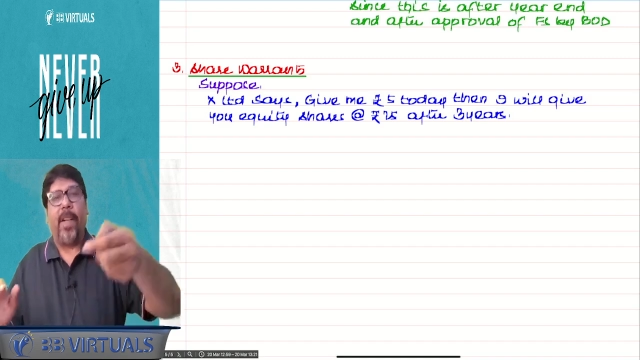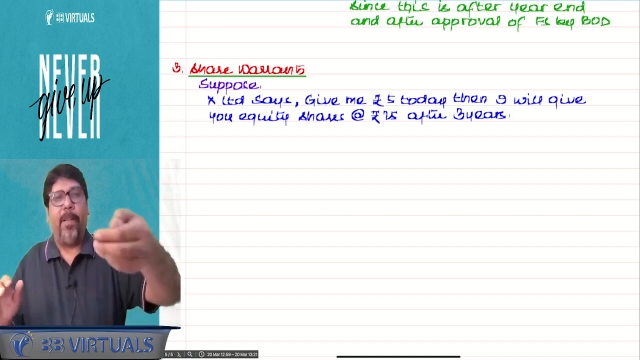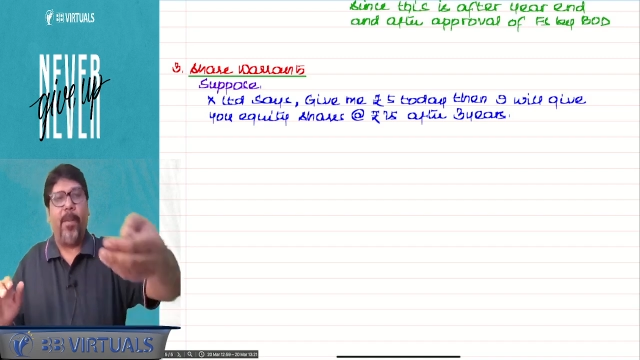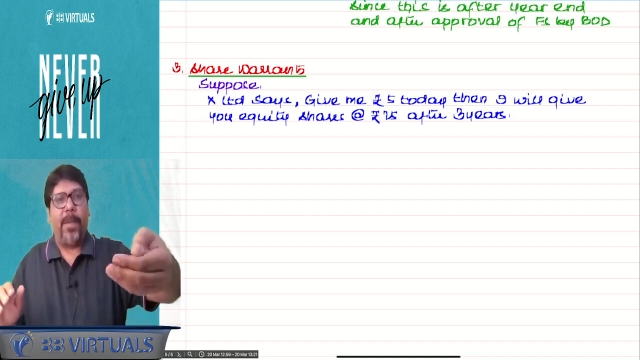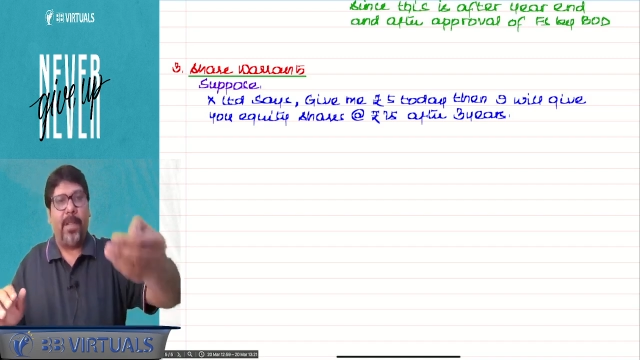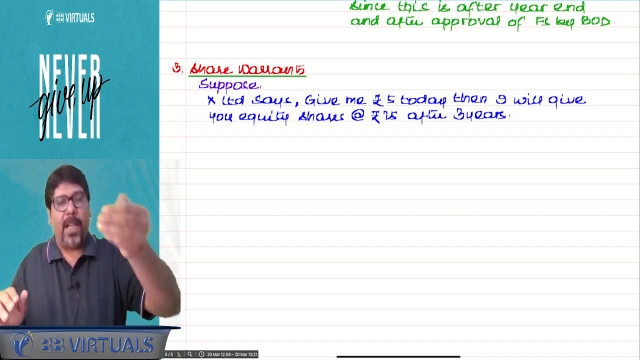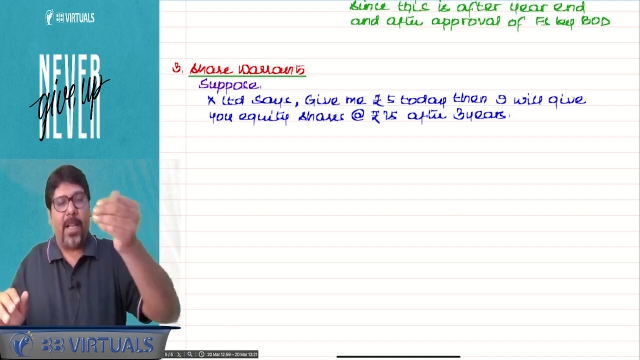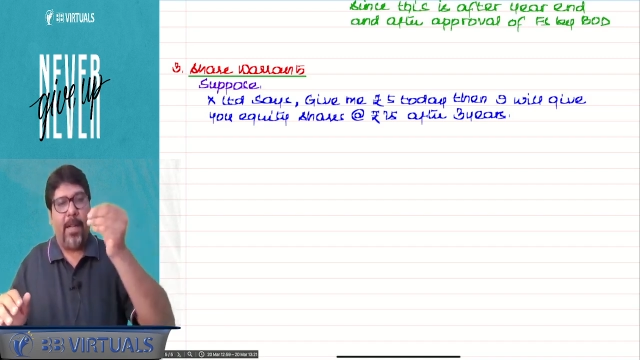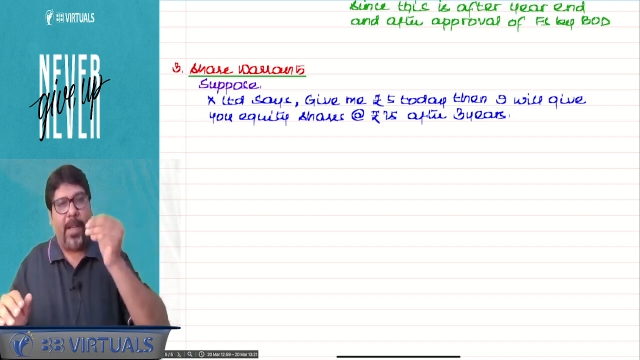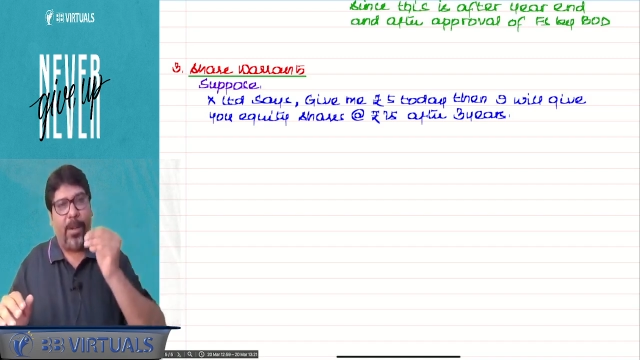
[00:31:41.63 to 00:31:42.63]
5 rupees they
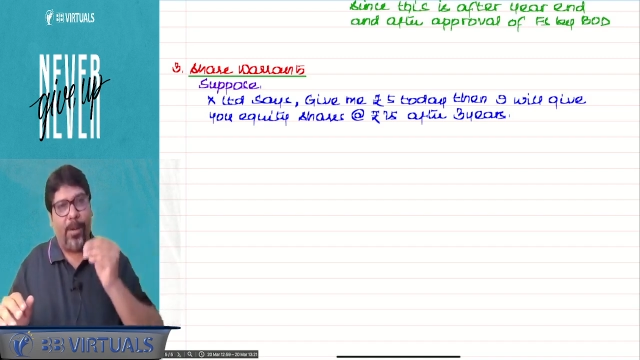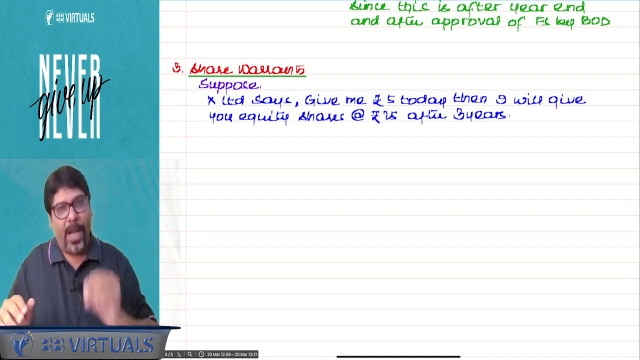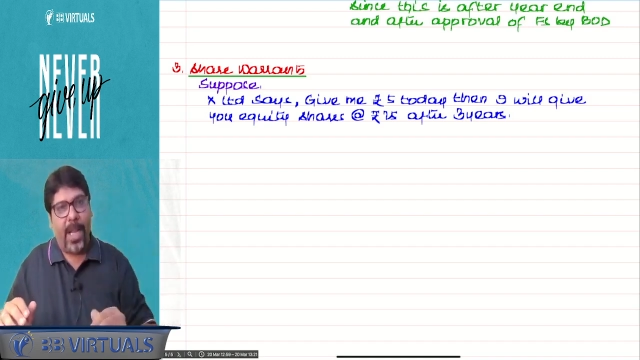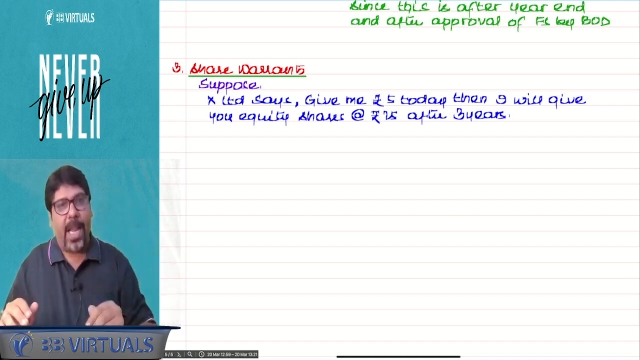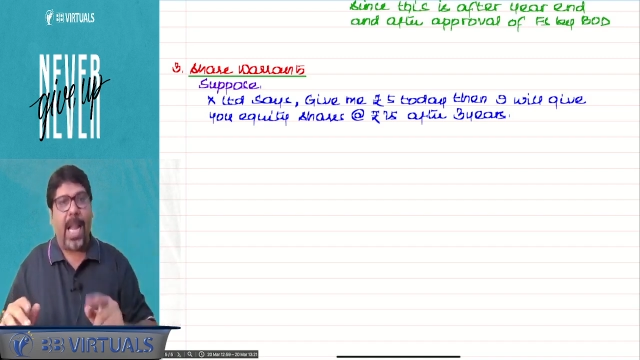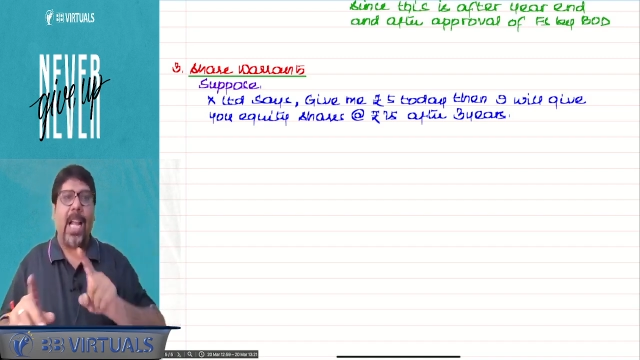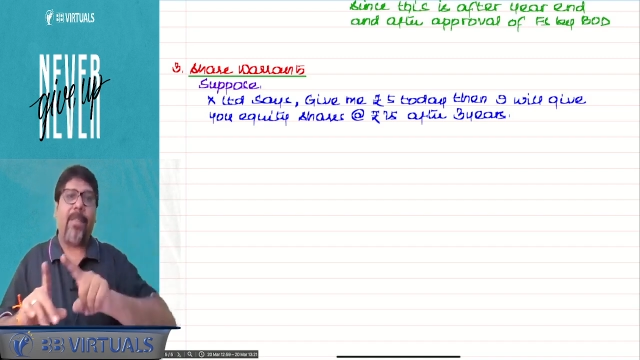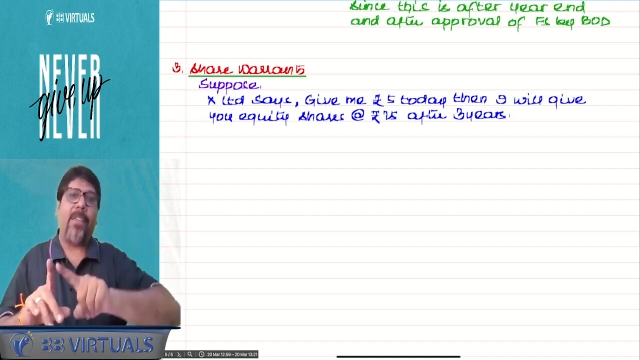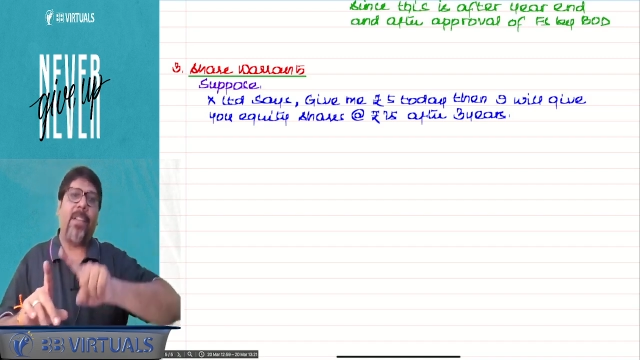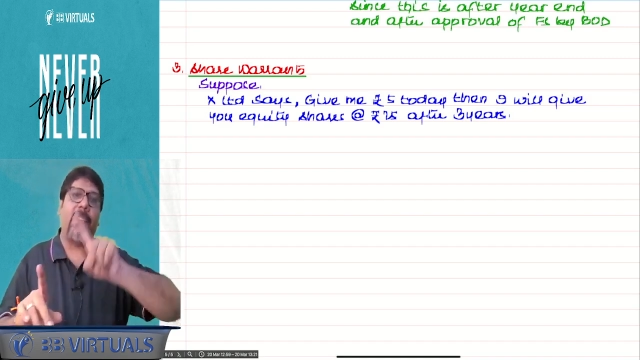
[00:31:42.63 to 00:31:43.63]
are giving today, and
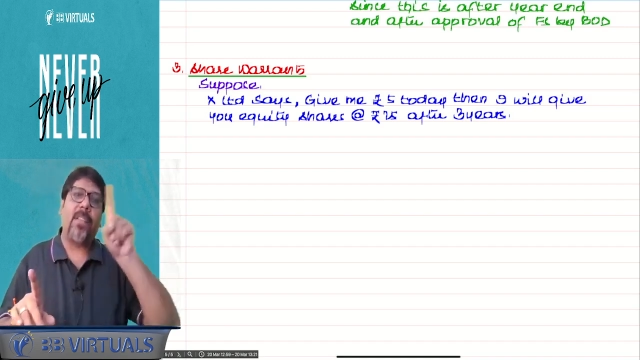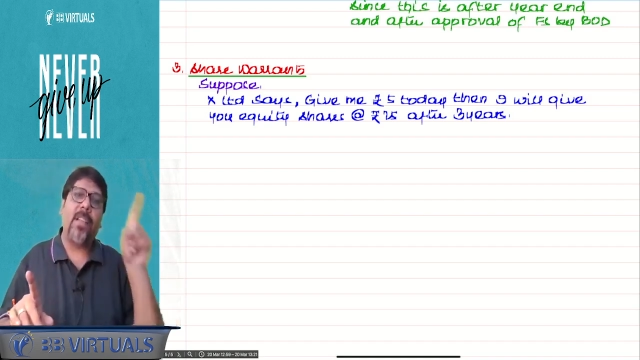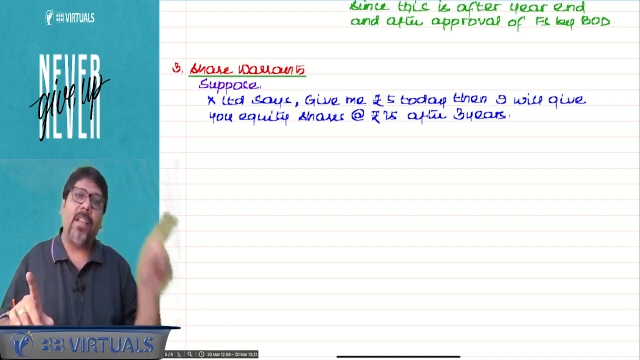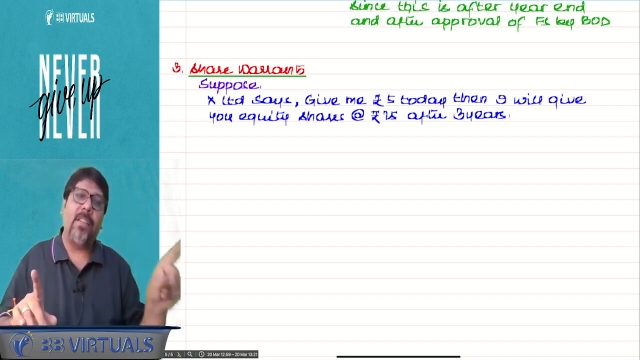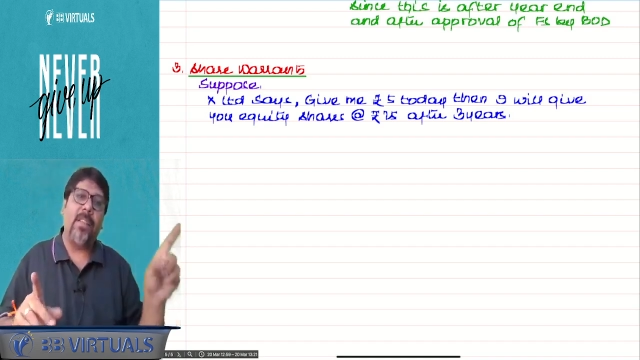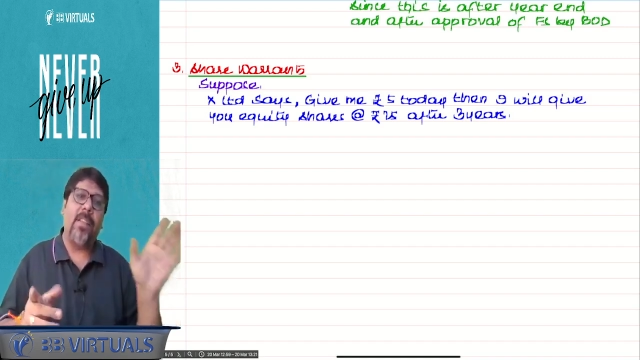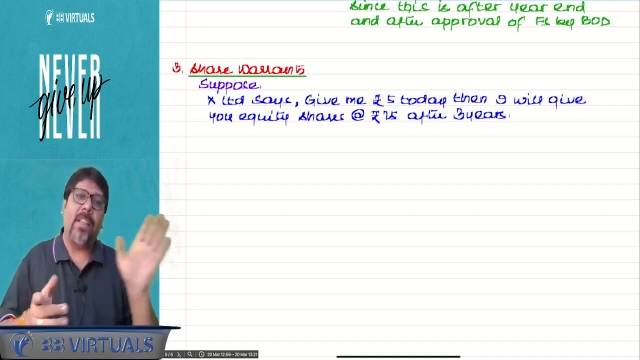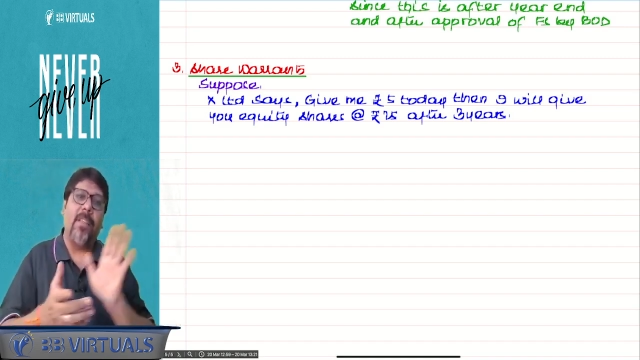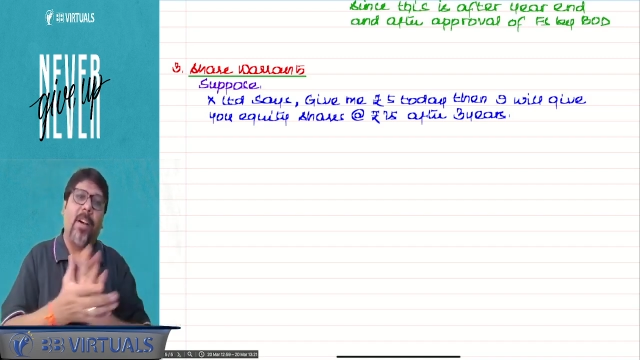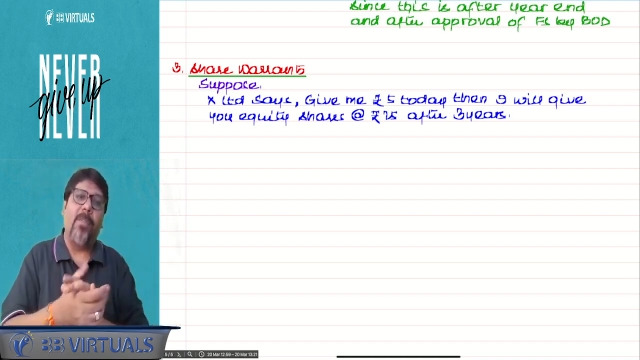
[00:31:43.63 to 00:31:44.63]
after 3 years they
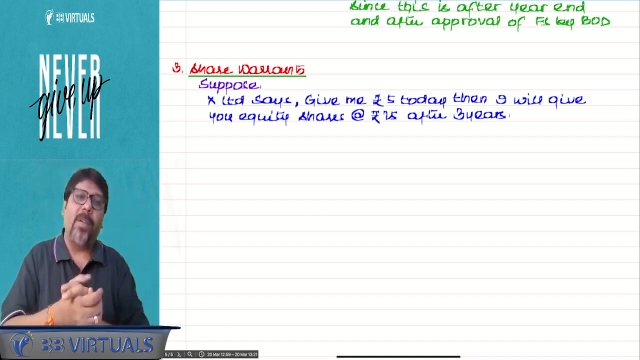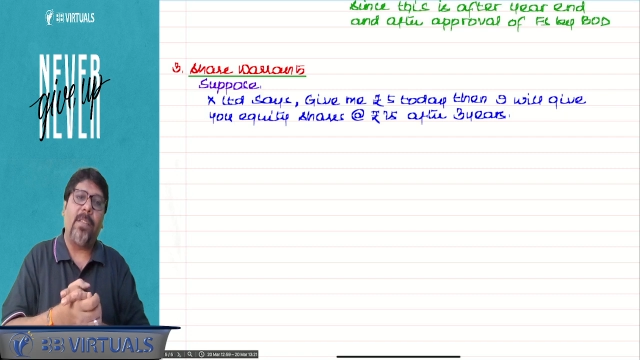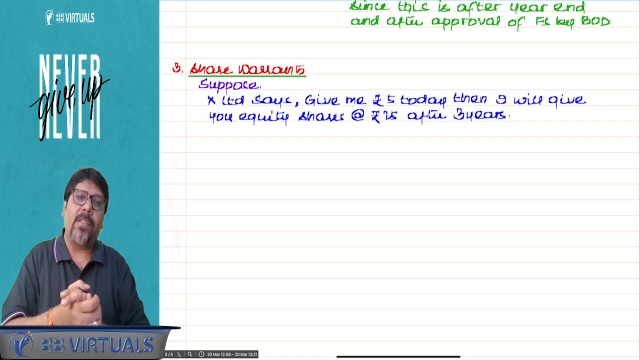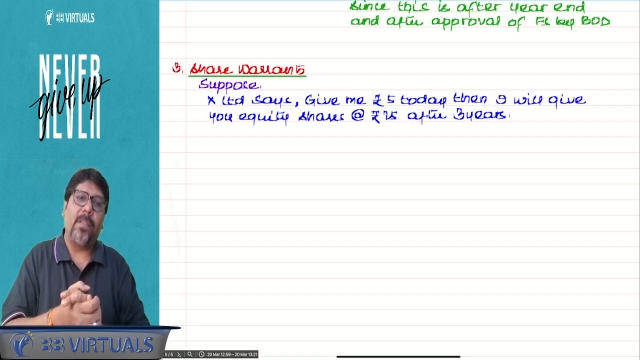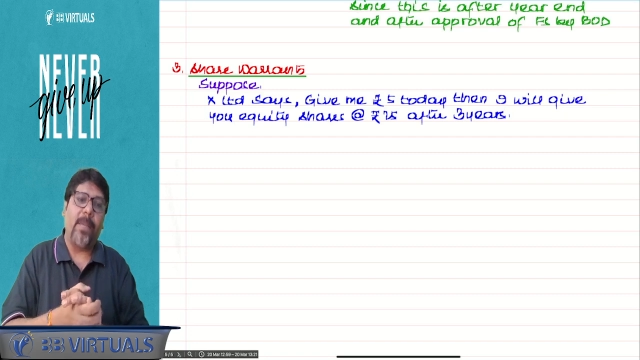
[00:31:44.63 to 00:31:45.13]
will give how much?